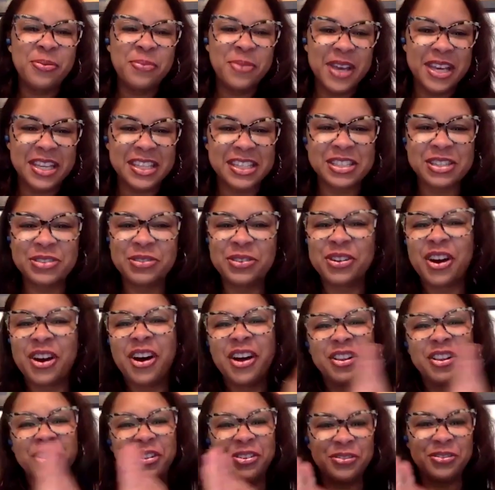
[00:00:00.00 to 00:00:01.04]
and go home and do it
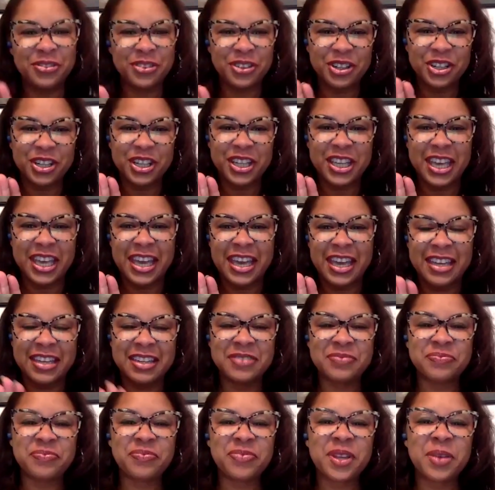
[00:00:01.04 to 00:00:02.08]
all over again.
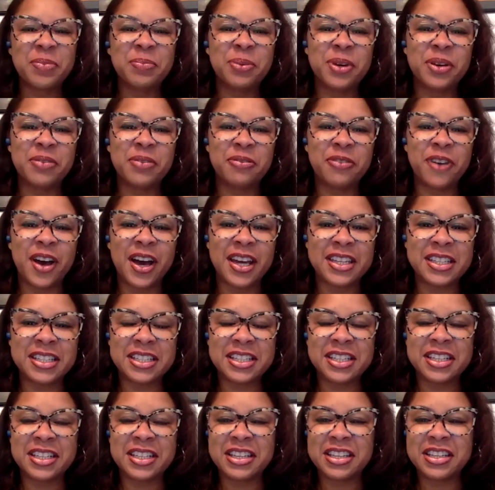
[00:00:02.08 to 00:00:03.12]
But
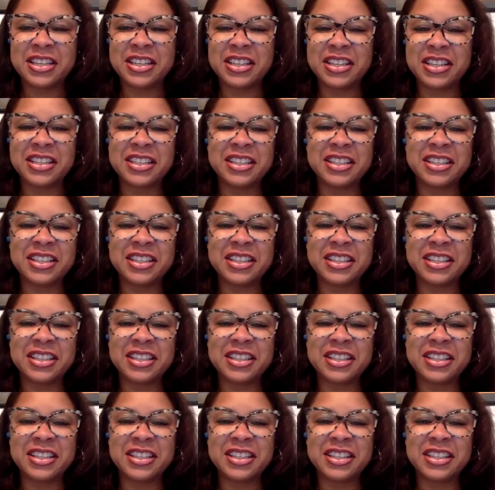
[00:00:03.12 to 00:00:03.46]
finding,